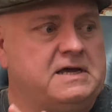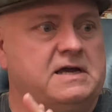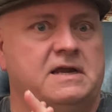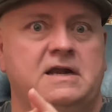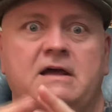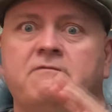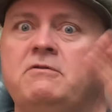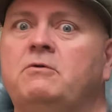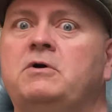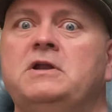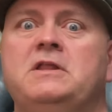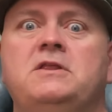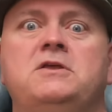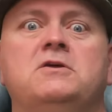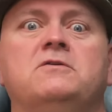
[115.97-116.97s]
And everyone
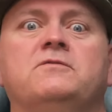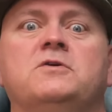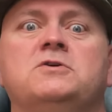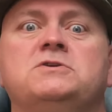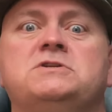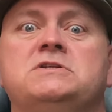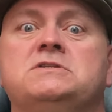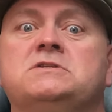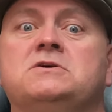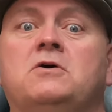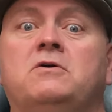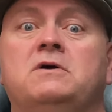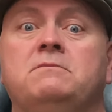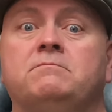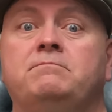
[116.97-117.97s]
in the universe is
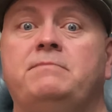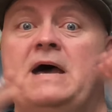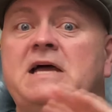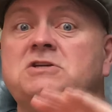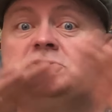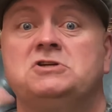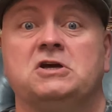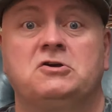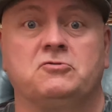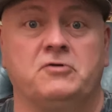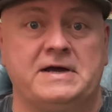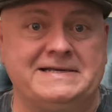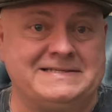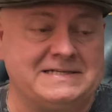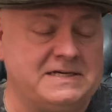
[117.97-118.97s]
going batshit
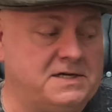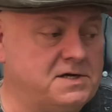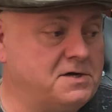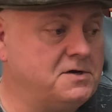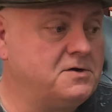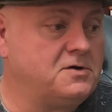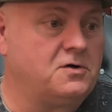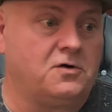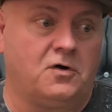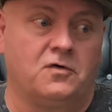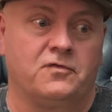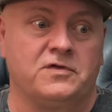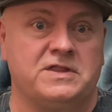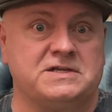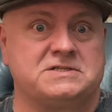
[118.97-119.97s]
crazy
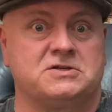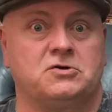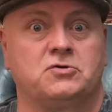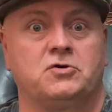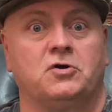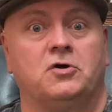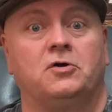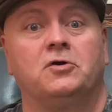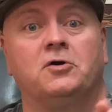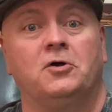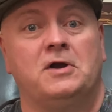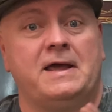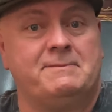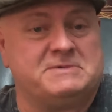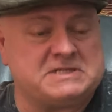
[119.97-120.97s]
over this little girl. Her
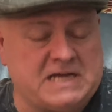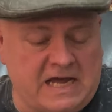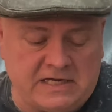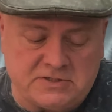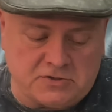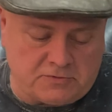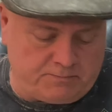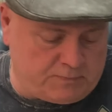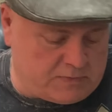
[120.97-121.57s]
name is Hazel.